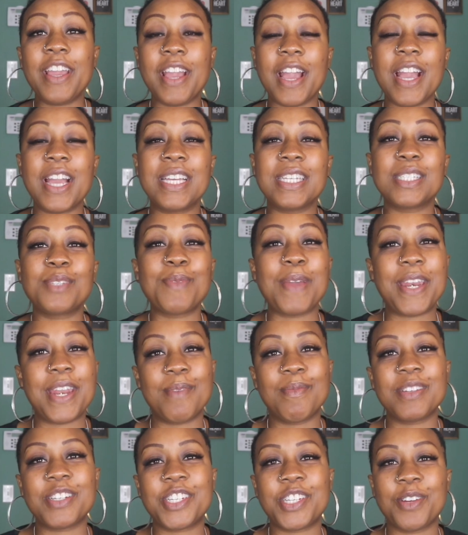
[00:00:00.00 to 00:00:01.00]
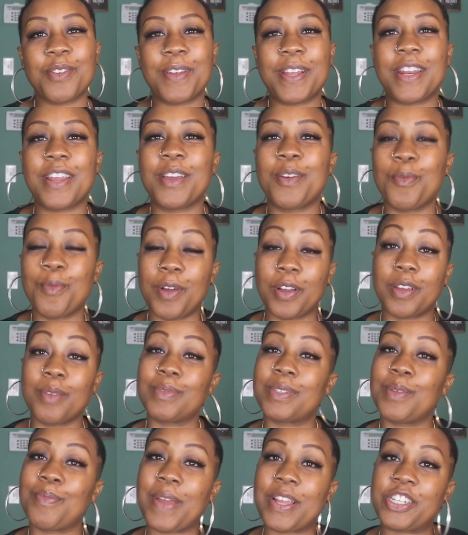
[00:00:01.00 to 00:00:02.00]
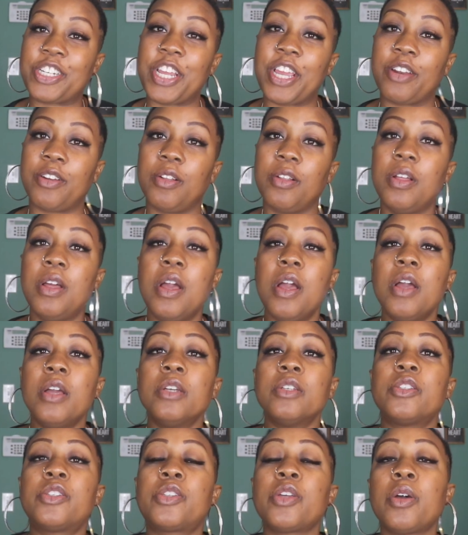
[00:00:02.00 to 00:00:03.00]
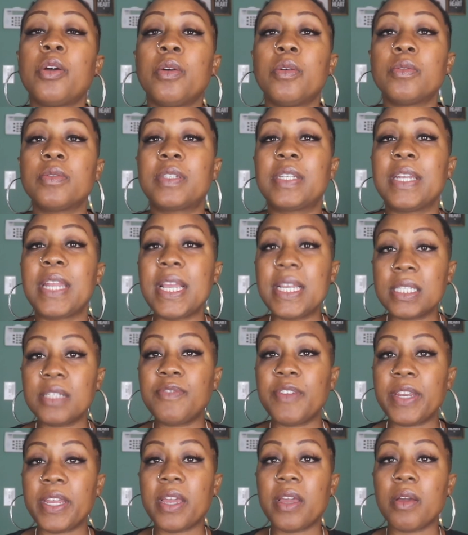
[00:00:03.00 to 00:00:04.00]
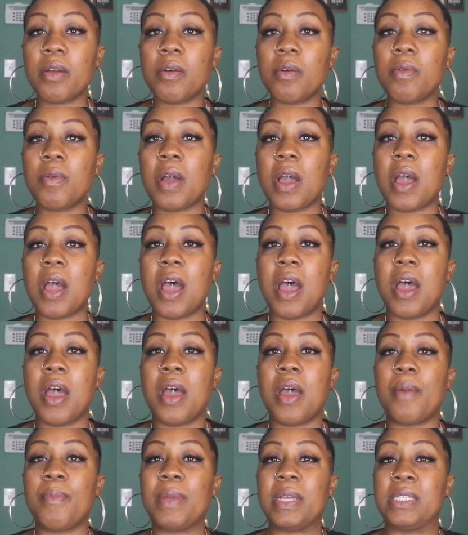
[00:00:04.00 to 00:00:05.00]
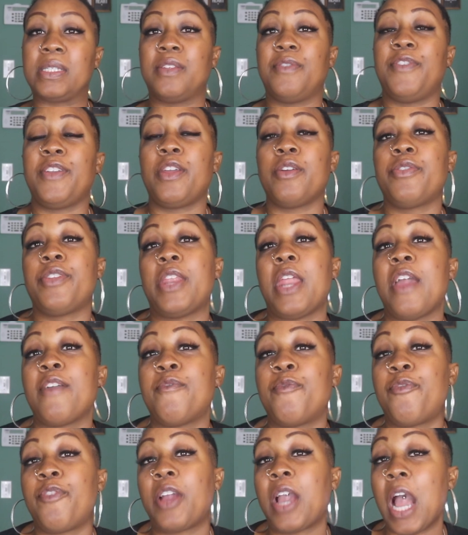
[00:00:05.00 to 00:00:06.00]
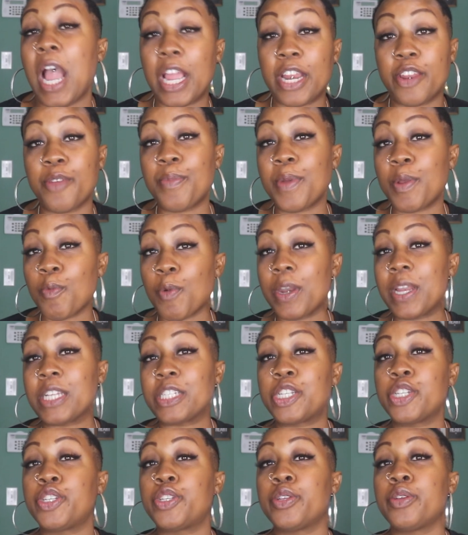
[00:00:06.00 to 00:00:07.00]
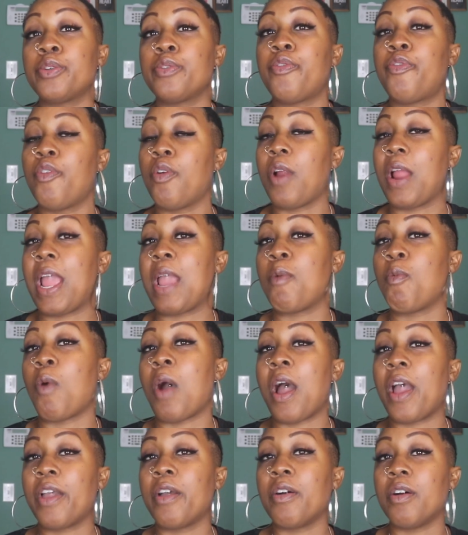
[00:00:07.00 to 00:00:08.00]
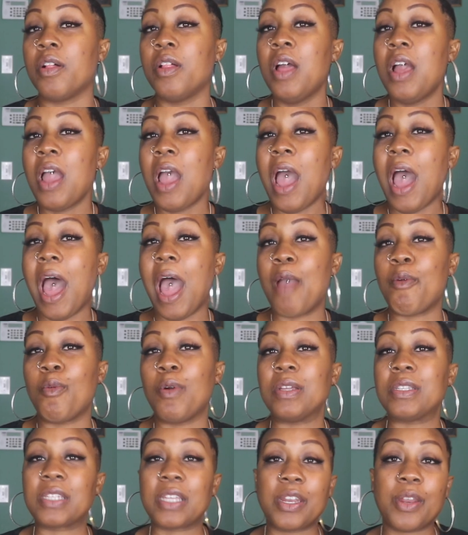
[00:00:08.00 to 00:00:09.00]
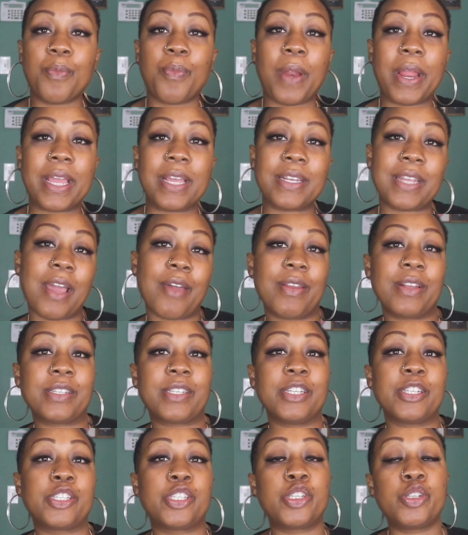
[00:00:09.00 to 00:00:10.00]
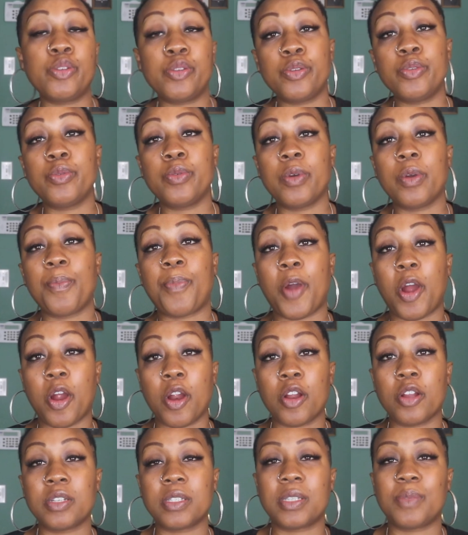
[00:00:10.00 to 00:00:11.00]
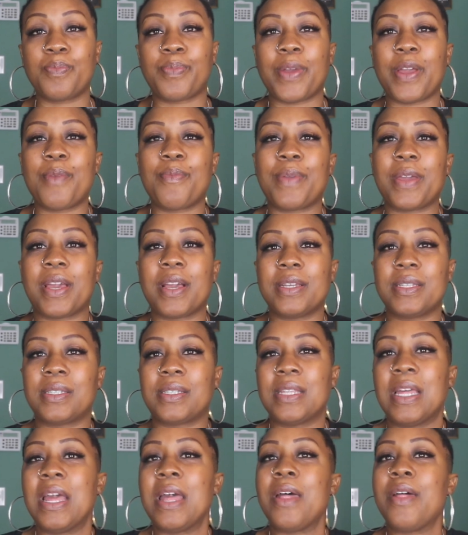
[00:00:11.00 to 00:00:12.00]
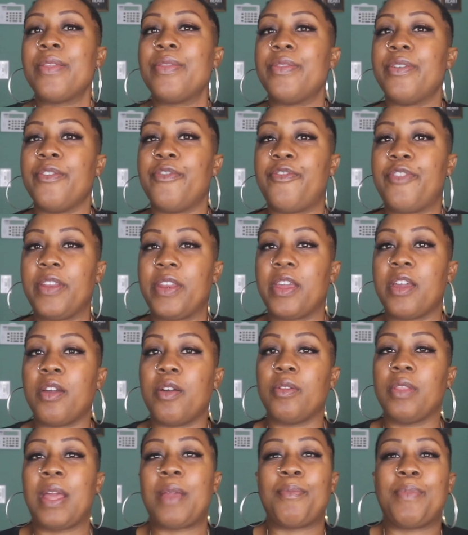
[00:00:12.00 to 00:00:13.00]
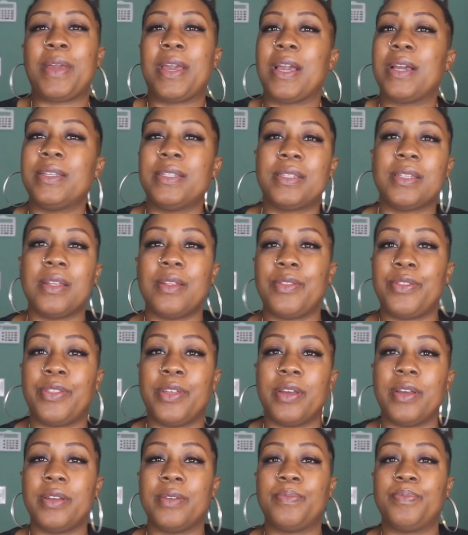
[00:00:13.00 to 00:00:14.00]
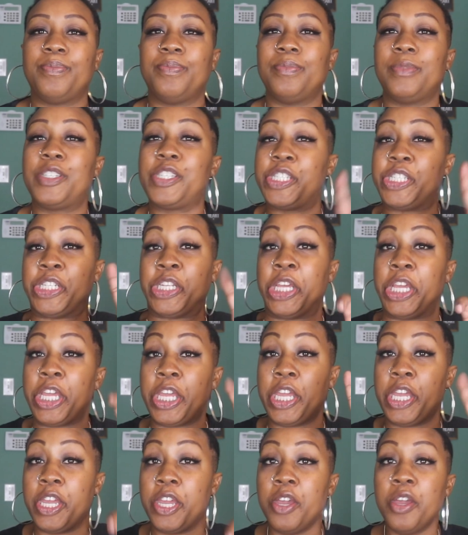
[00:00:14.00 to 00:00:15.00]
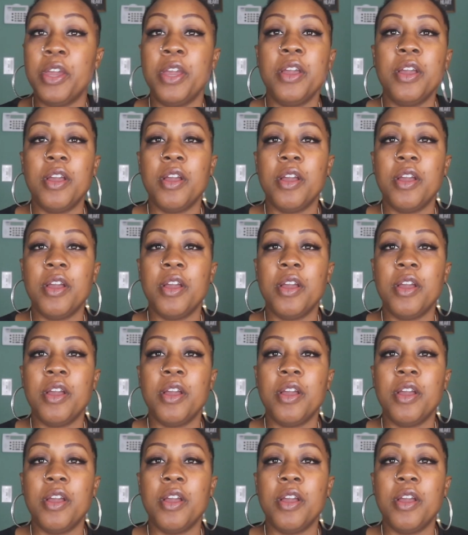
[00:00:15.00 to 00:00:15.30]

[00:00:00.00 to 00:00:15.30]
guys, my name is Cherita. Welcome to my channel. So today's video um, is a video that I've kind of been wanting to do for a while. I was gonna break it down into two parts, but because the video, like because the tea